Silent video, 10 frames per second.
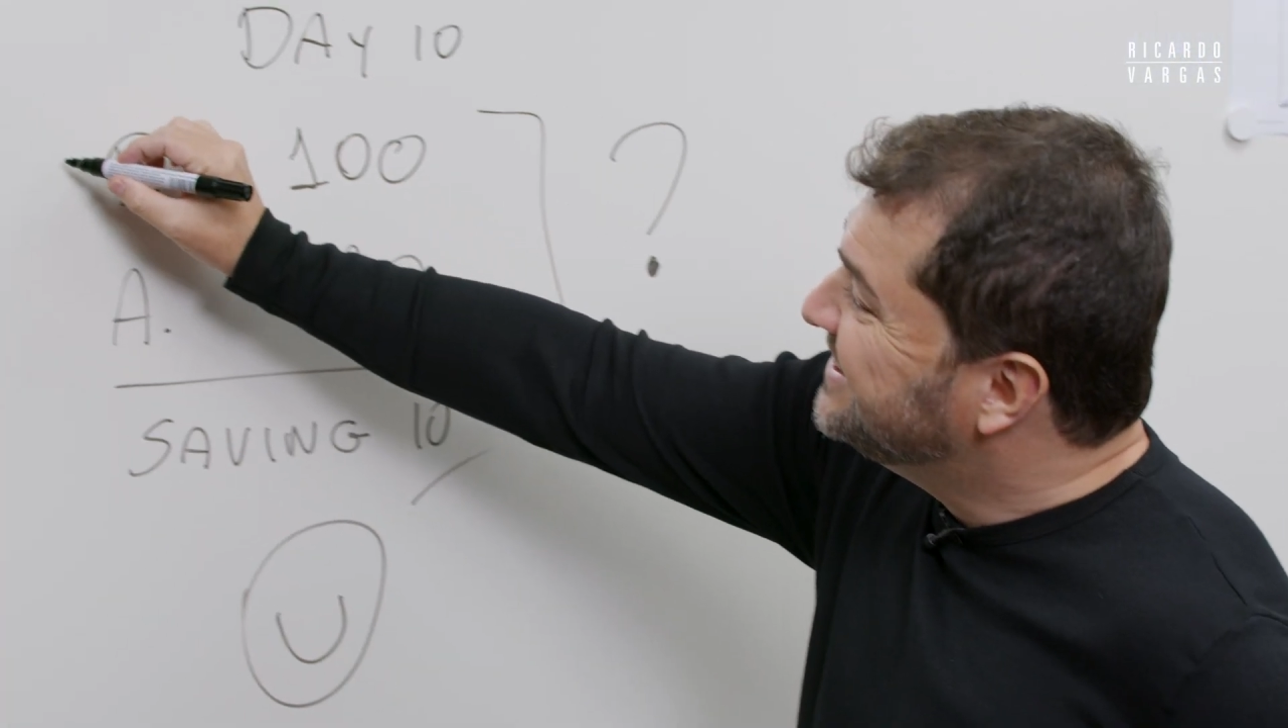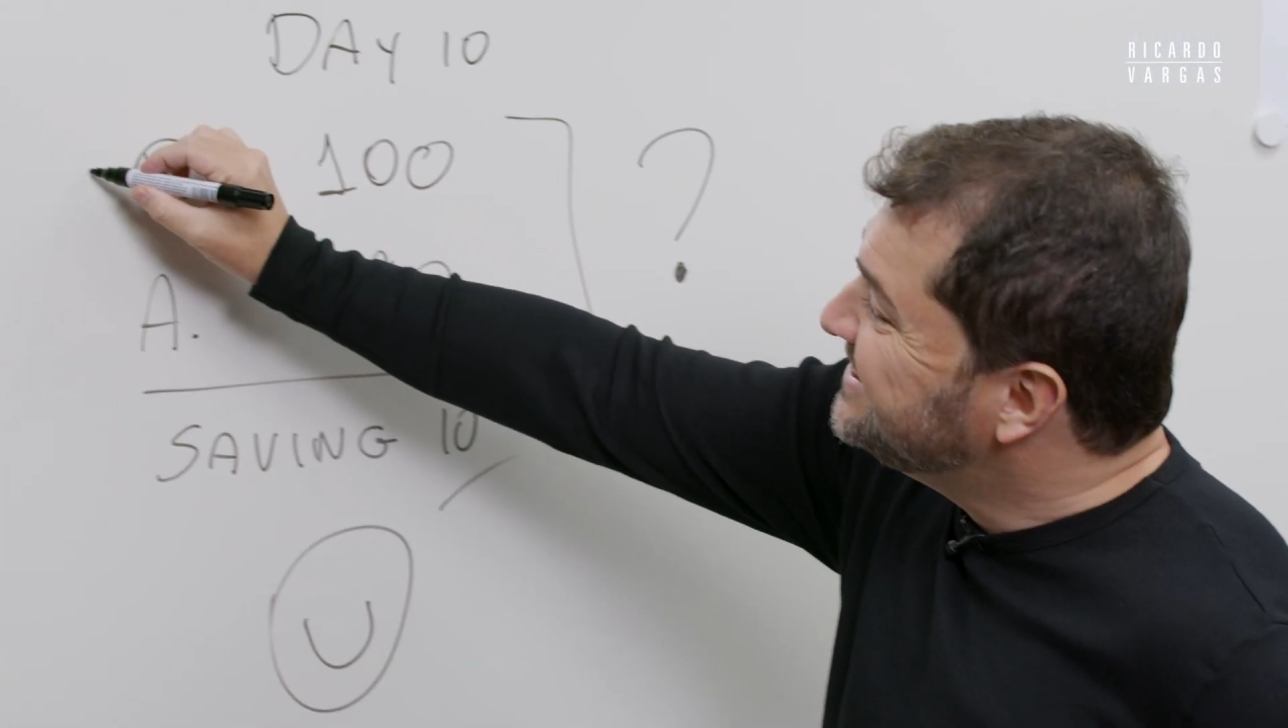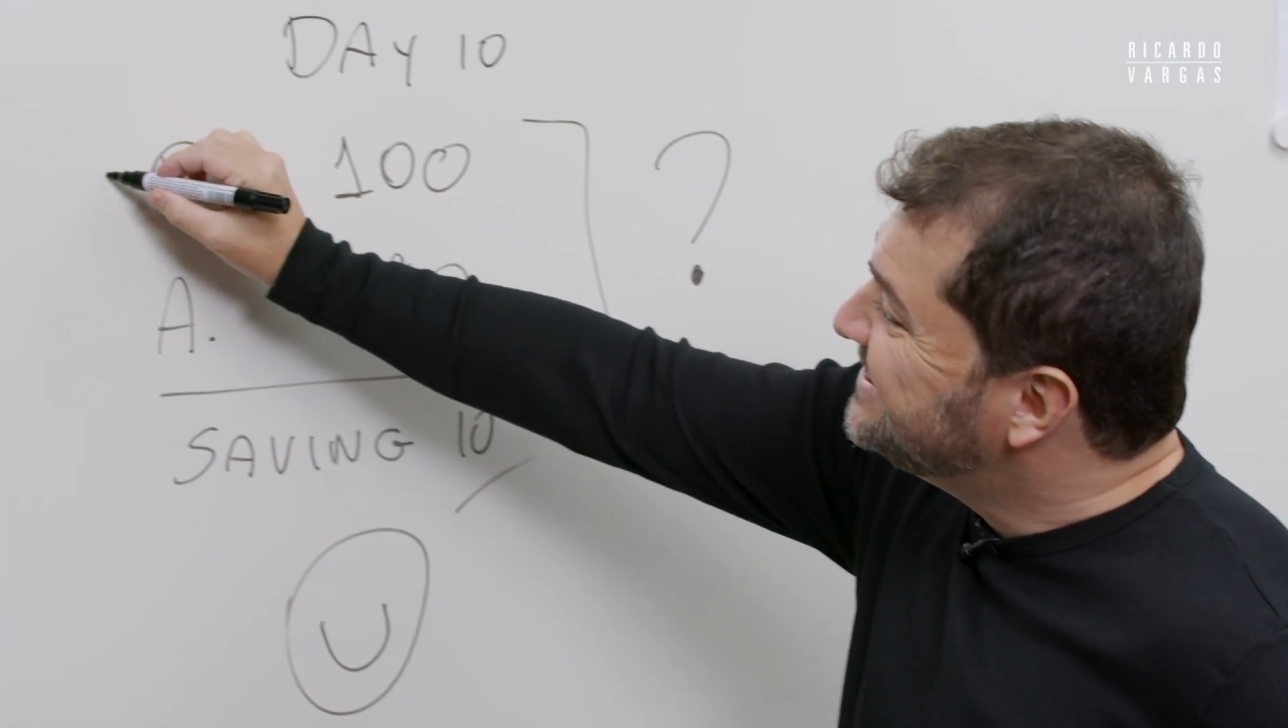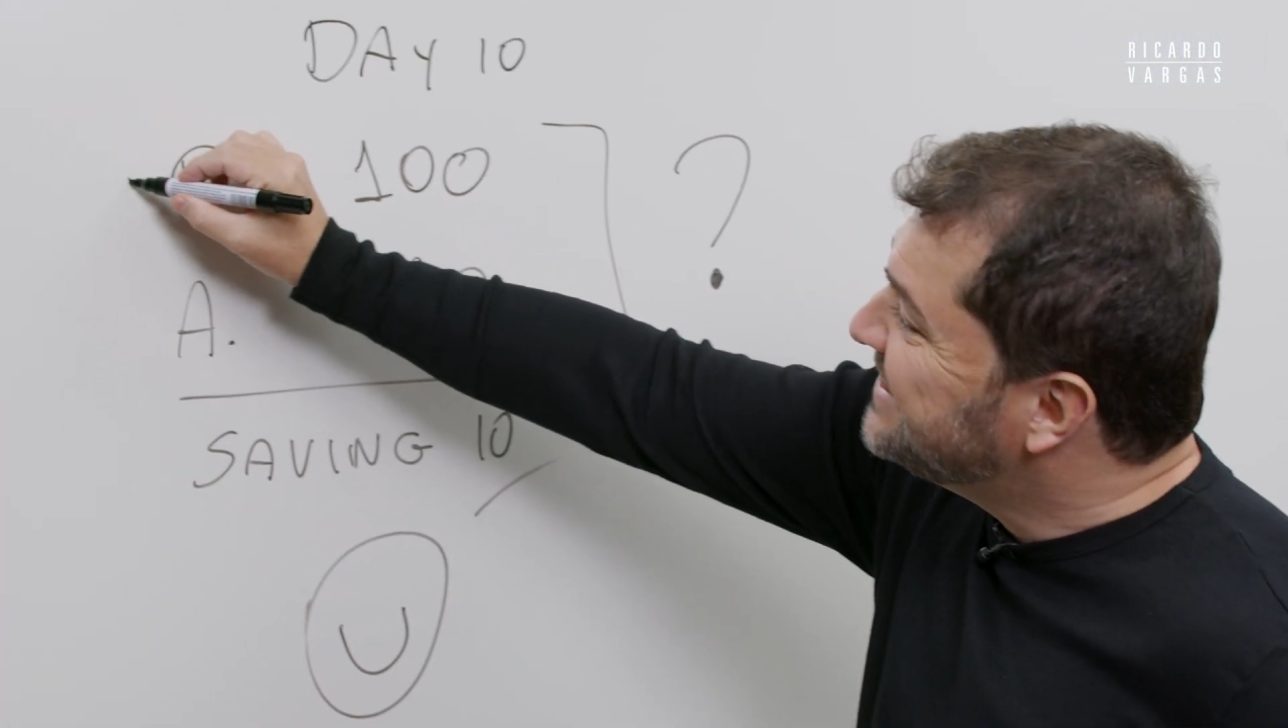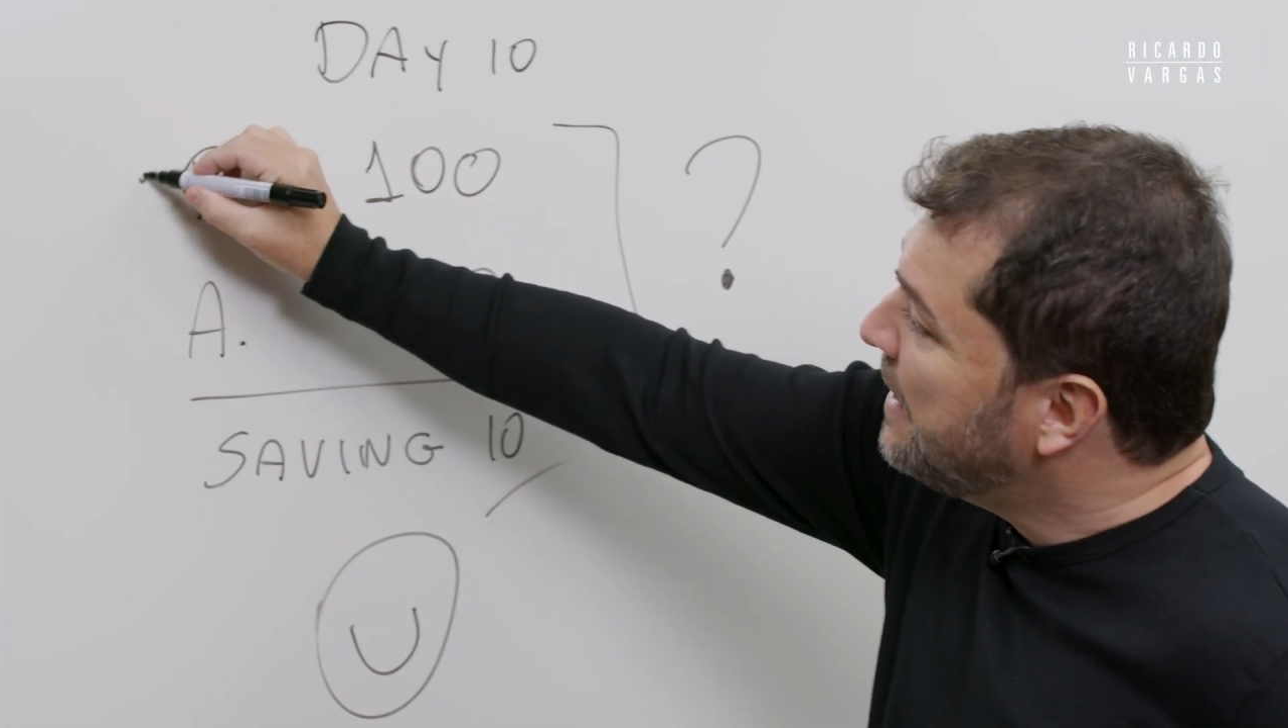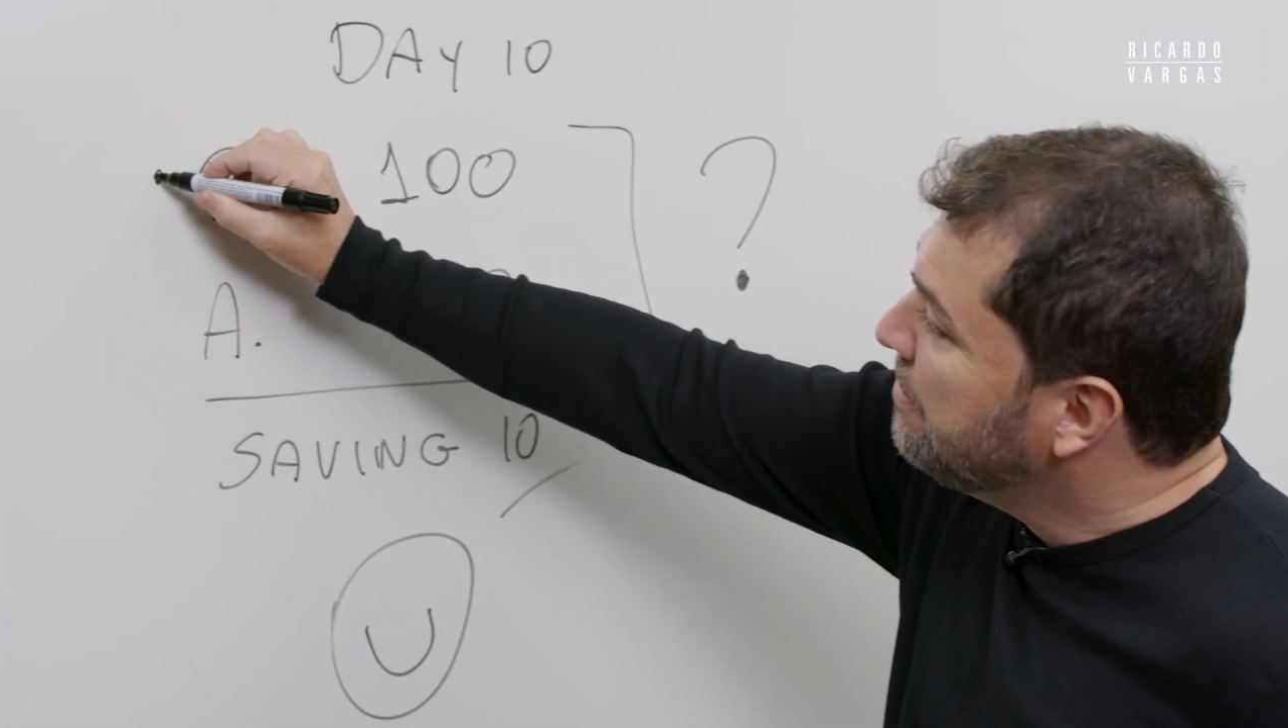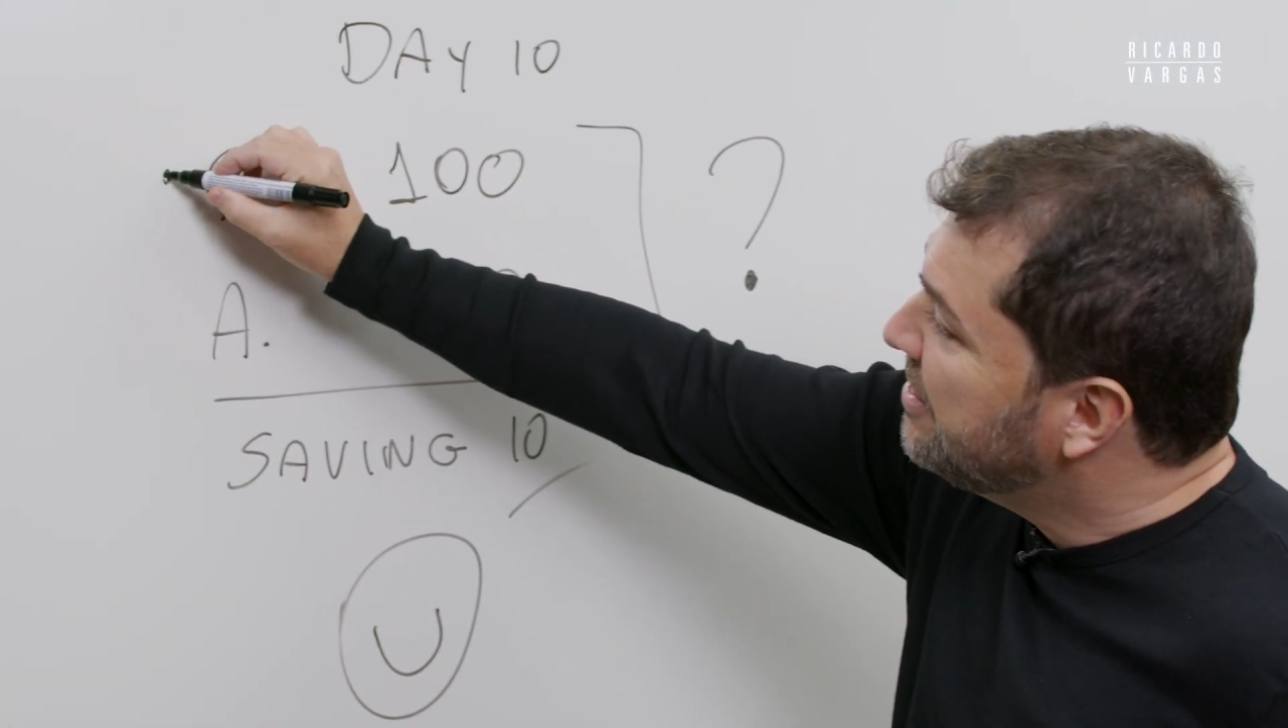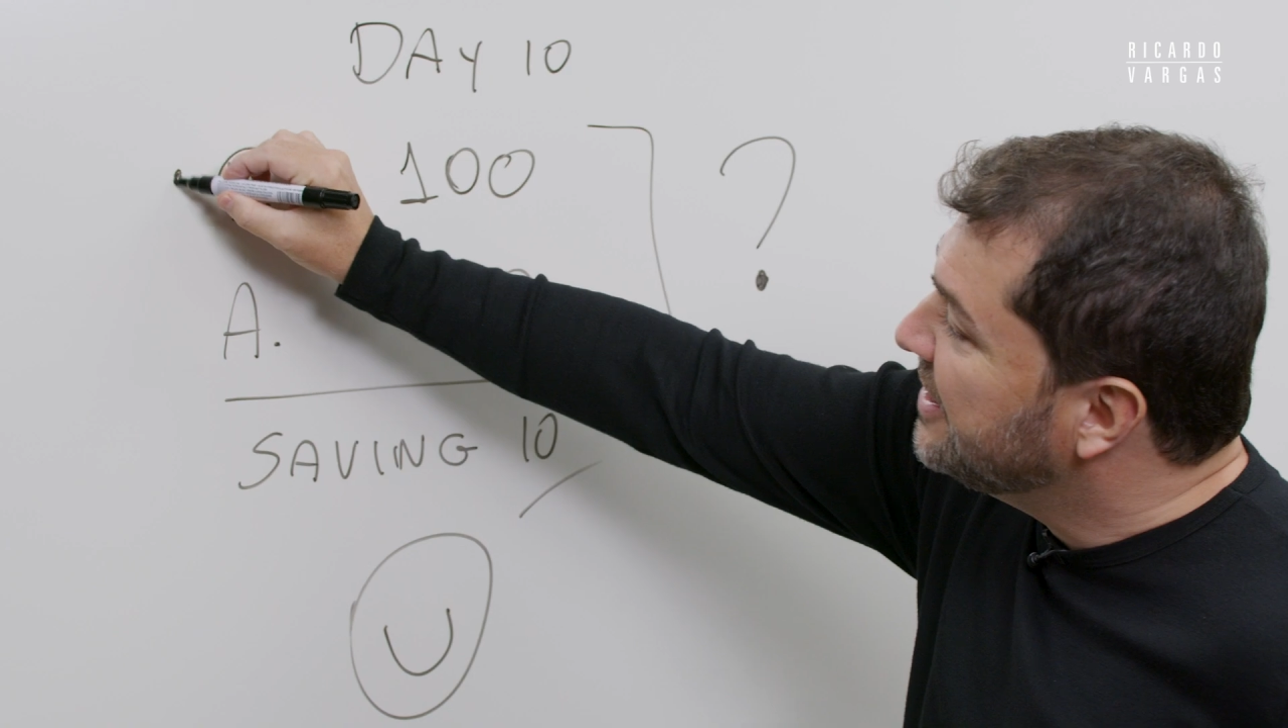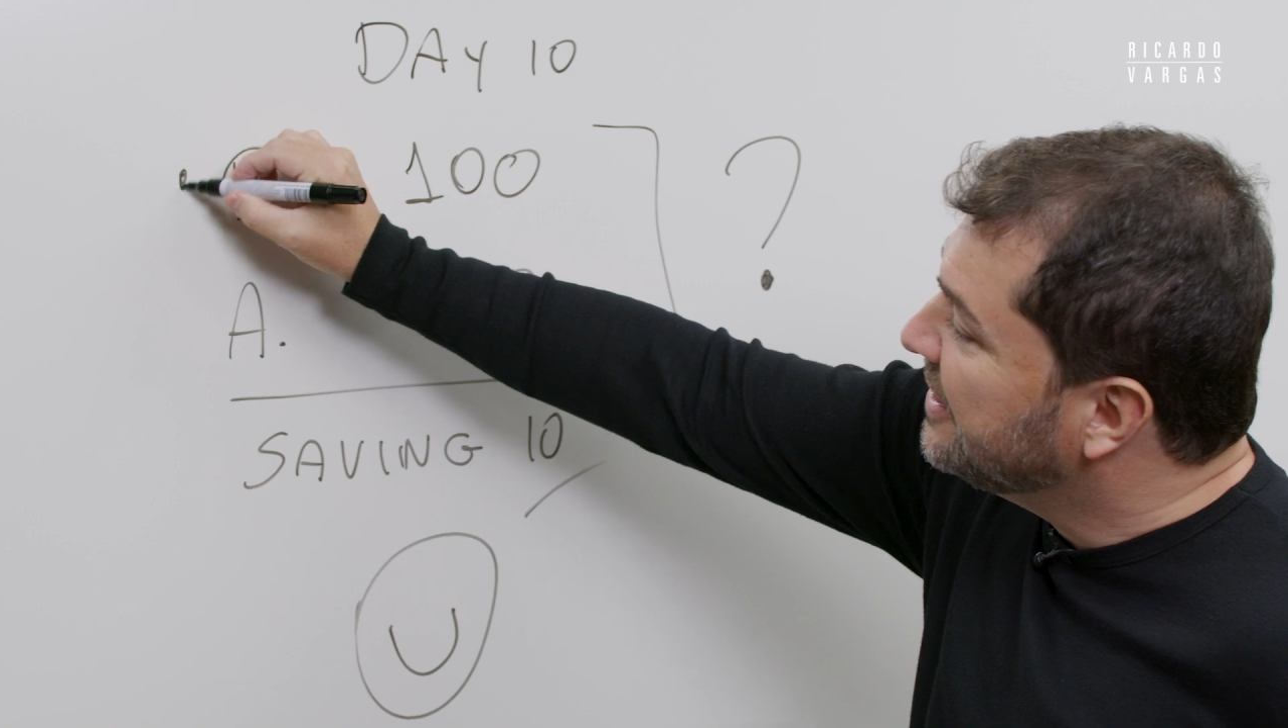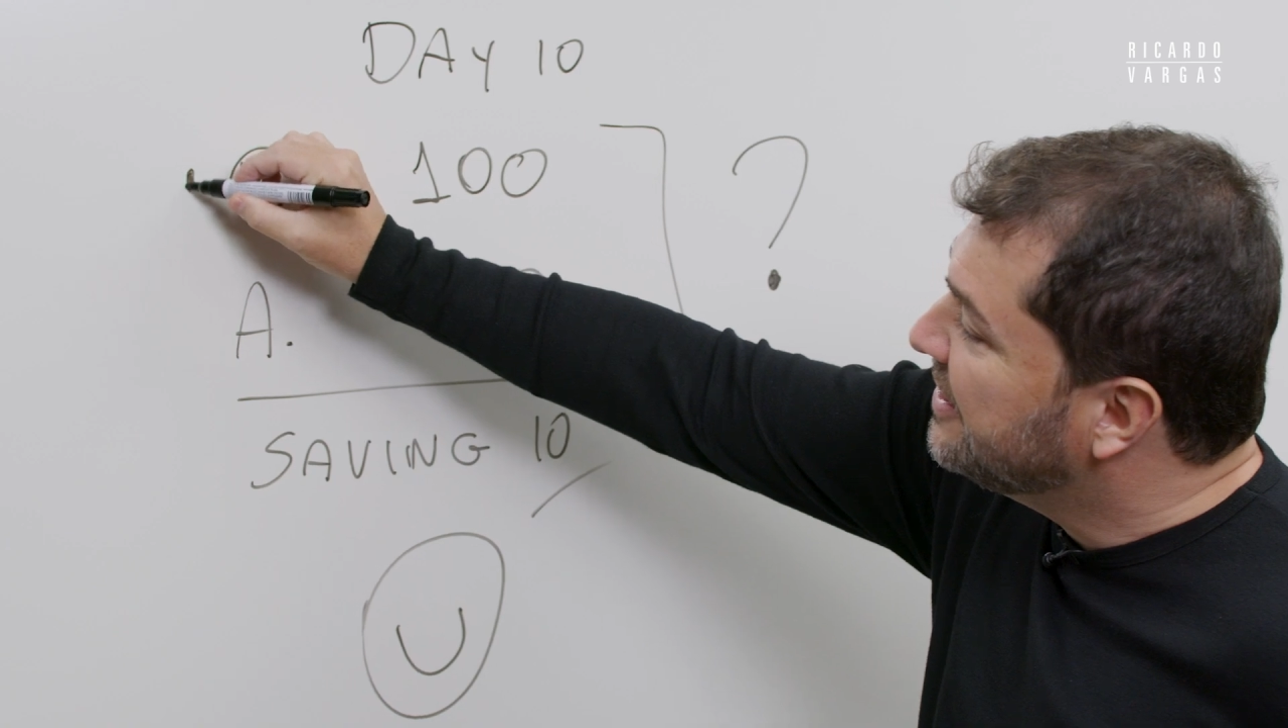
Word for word: the same thing